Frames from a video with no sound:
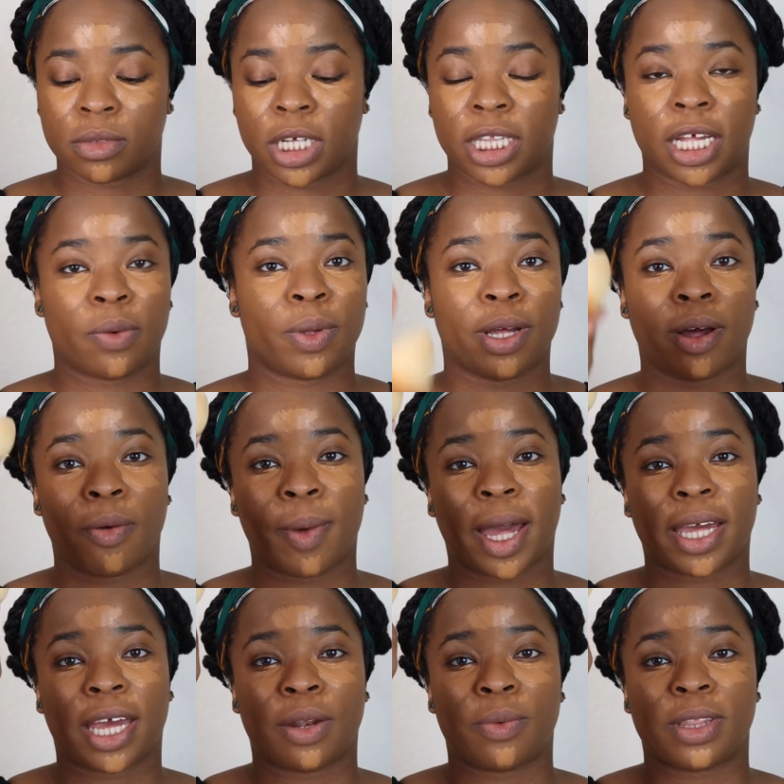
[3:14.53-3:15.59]
And then we go
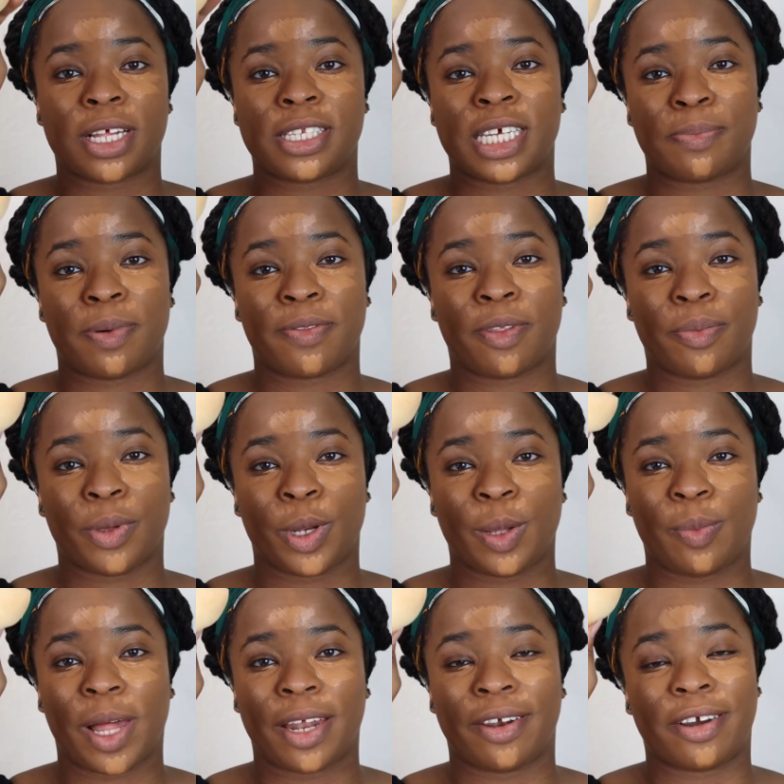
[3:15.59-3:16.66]
back in with the tip of the
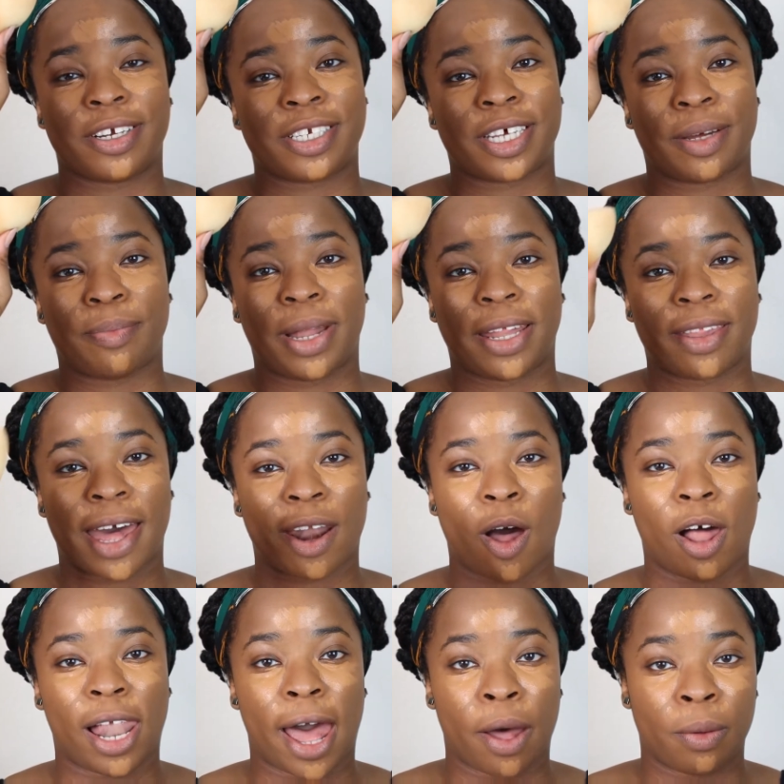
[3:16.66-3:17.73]
Beauty Blender to blend that all